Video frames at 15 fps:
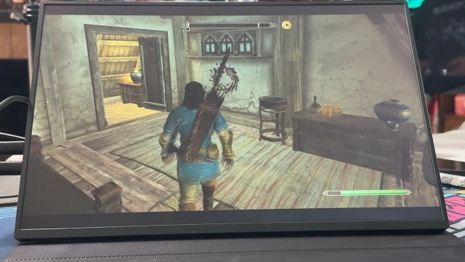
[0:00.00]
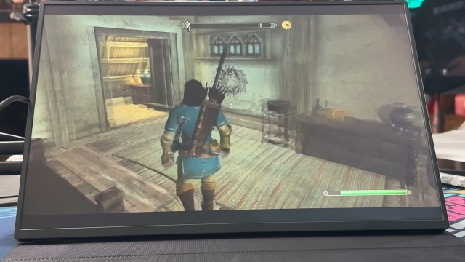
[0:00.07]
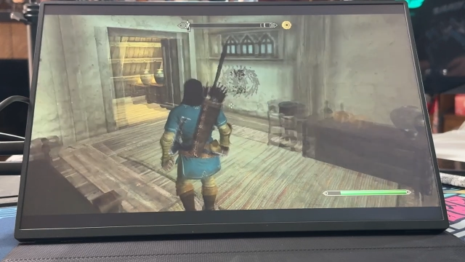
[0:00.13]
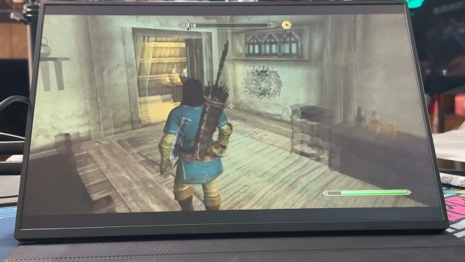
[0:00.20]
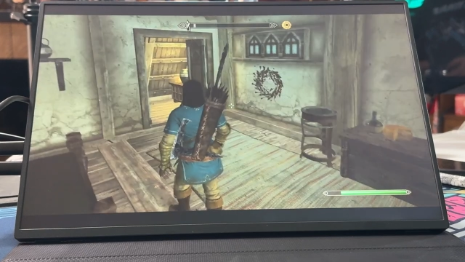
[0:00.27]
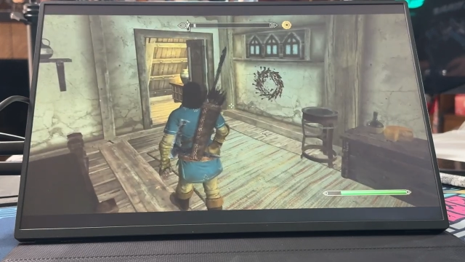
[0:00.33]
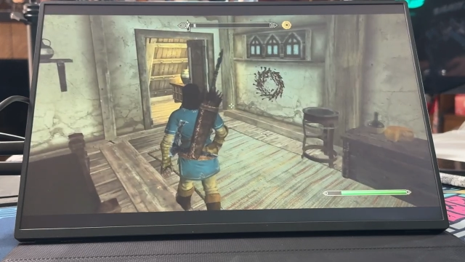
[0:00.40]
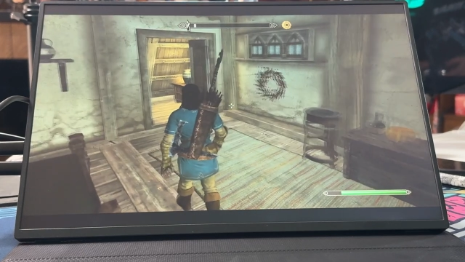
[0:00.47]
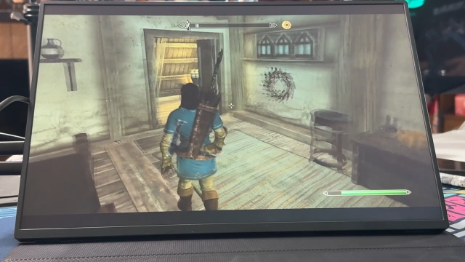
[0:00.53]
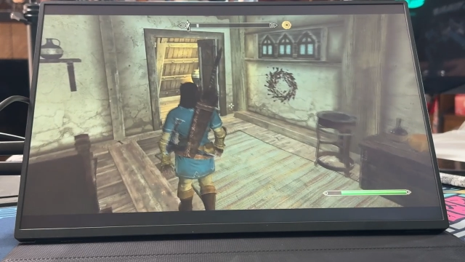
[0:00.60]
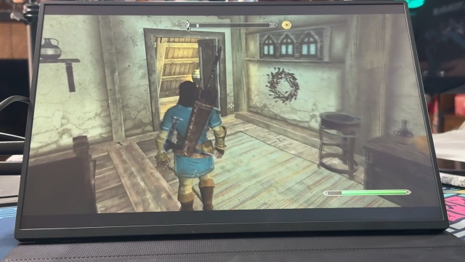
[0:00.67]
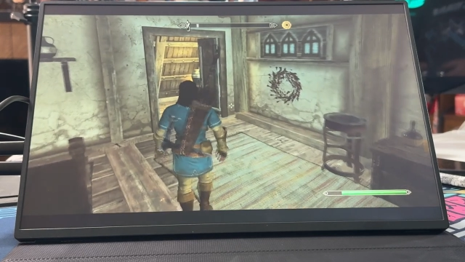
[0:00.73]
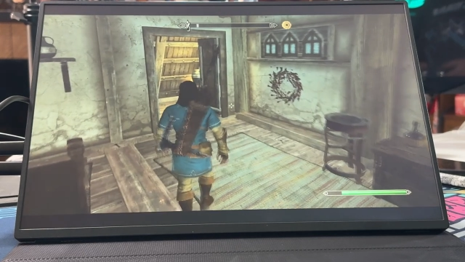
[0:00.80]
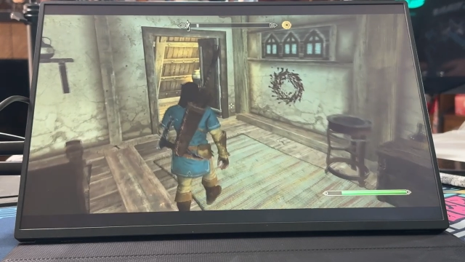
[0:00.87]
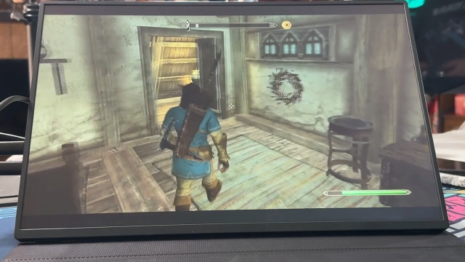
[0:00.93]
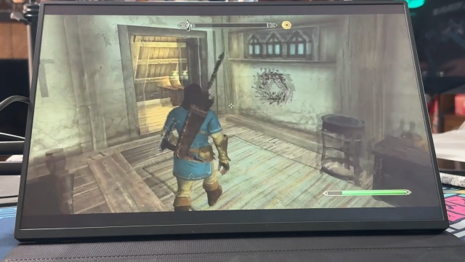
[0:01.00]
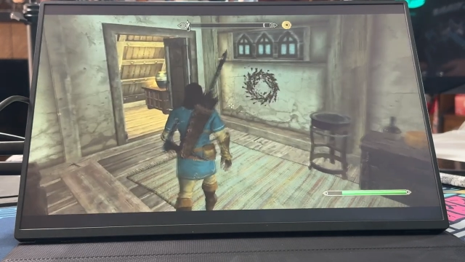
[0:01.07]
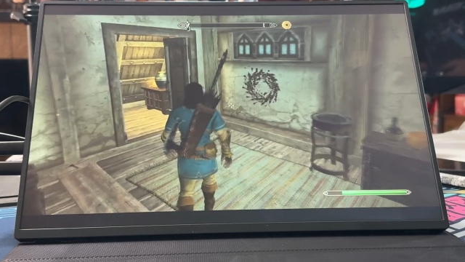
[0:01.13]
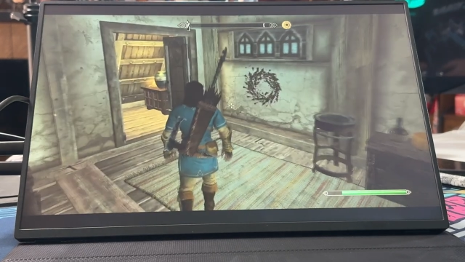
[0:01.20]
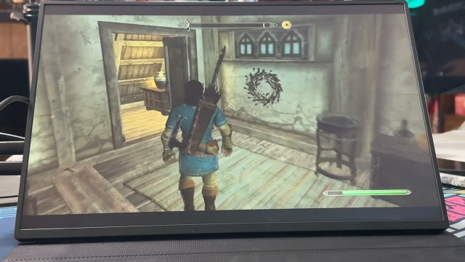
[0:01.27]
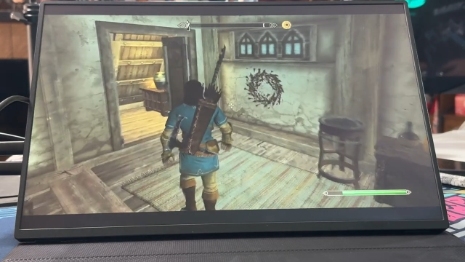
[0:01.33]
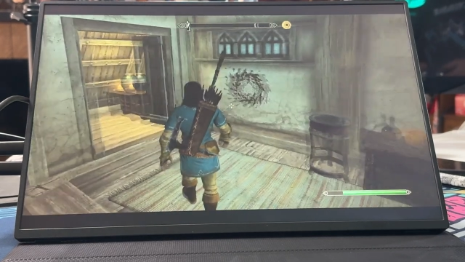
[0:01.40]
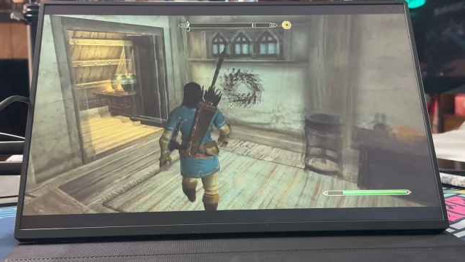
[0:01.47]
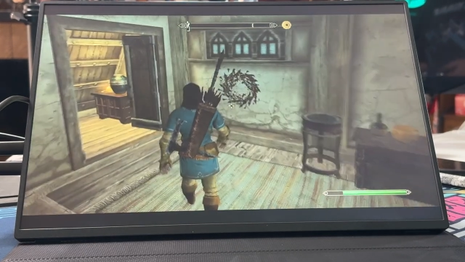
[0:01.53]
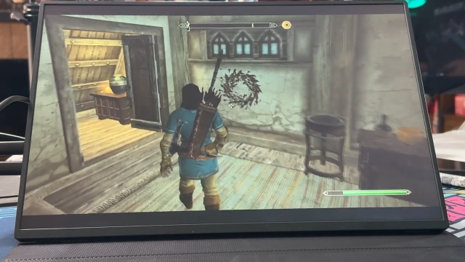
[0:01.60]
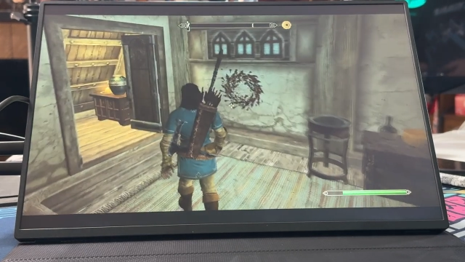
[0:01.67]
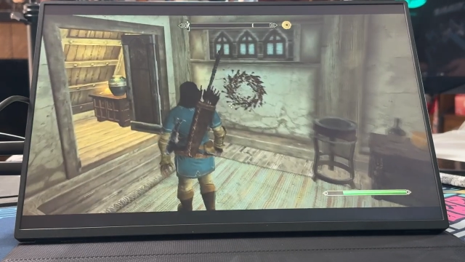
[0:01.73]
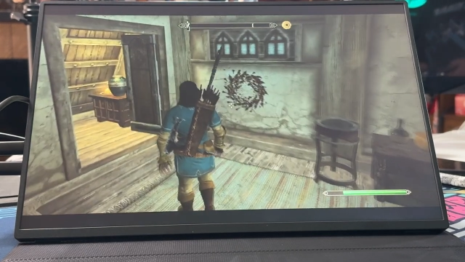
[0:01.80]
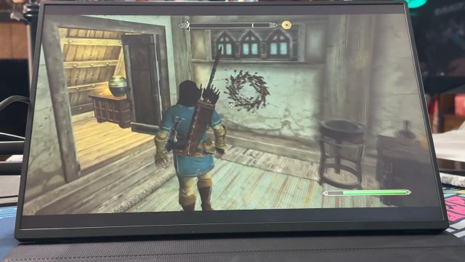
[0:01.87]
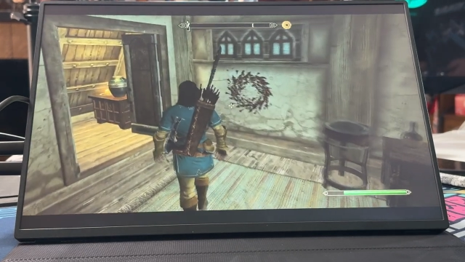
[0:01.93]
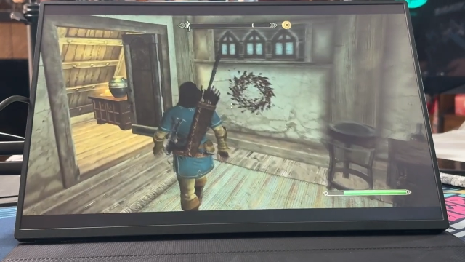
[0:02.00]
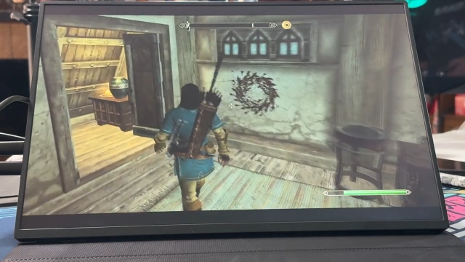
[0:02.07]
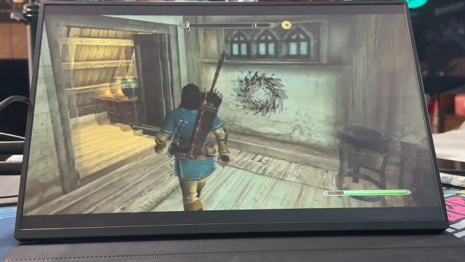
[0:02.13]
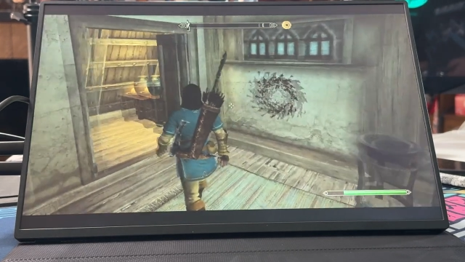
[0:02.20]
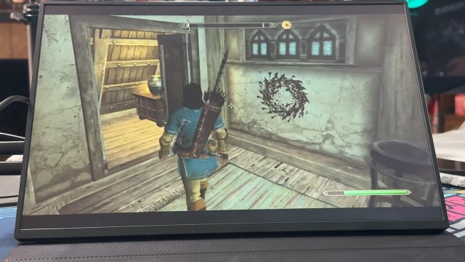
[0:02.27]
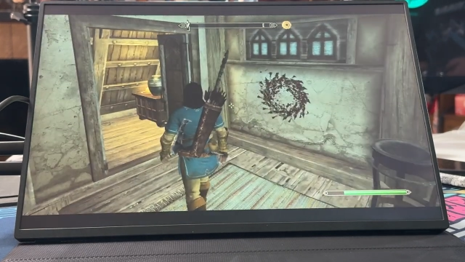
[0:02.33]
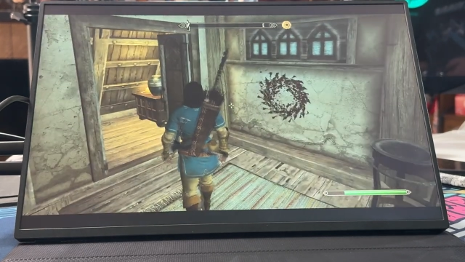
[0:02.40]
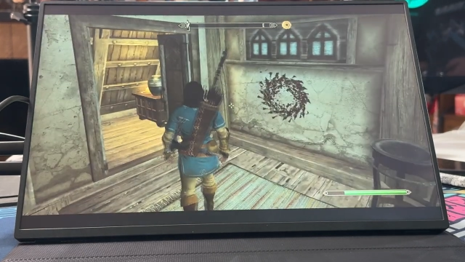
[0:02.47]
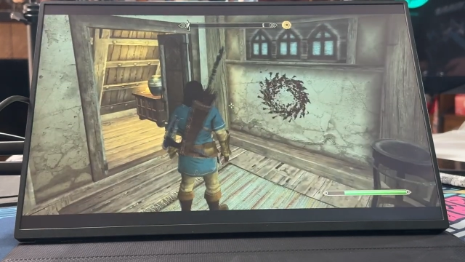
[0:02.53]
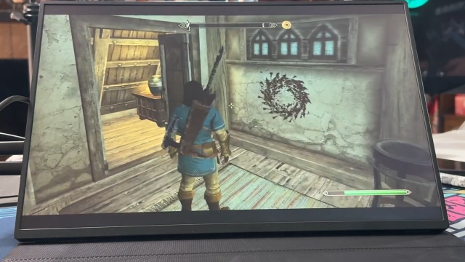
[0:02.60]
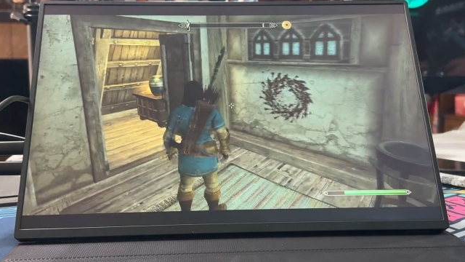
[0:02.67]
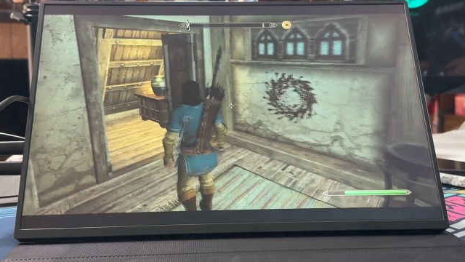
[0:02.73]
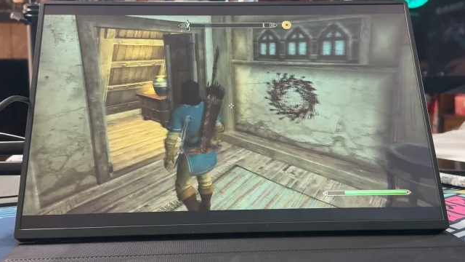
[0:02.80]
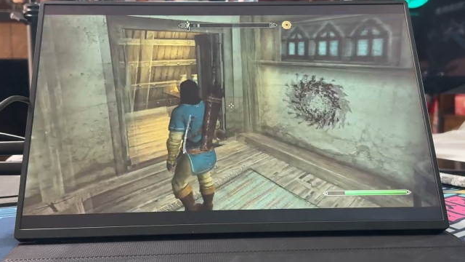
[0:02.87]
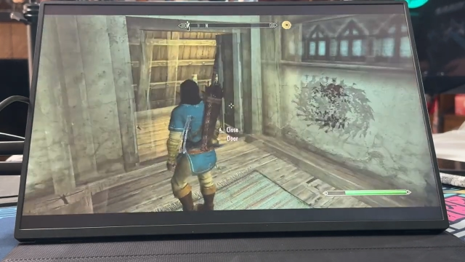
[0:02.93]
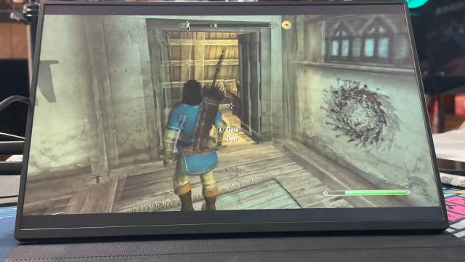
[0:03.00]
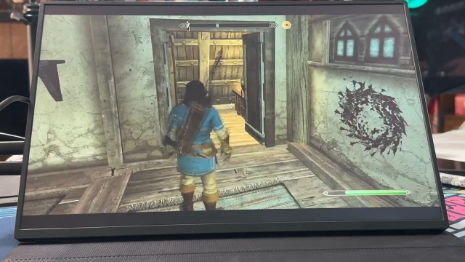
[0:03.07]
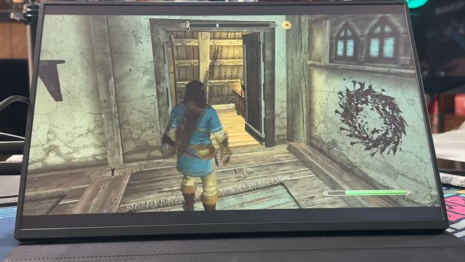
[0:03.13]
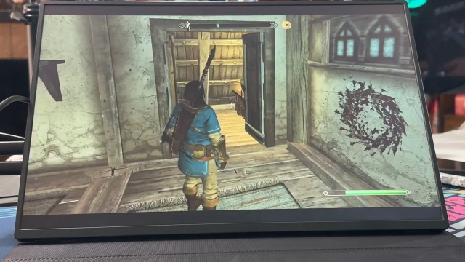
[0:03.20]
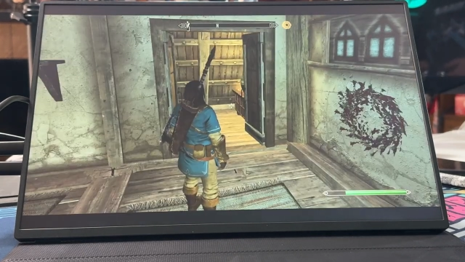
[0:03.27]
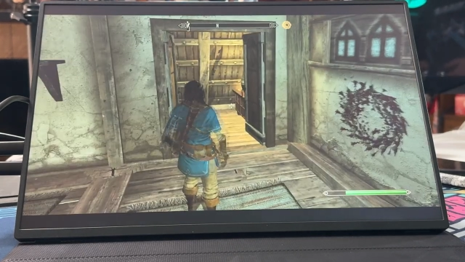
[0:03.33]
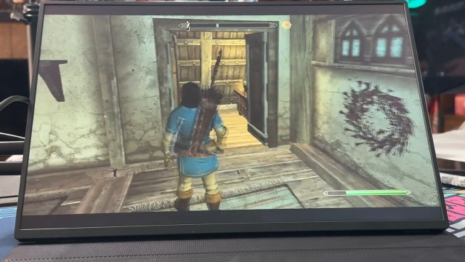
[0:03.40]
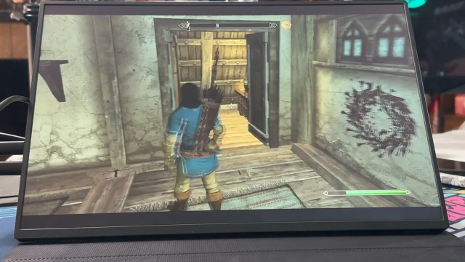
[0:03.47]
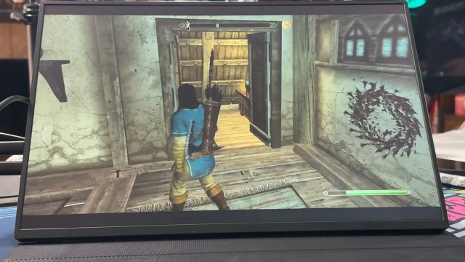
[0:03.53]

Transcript: (no speaker visible)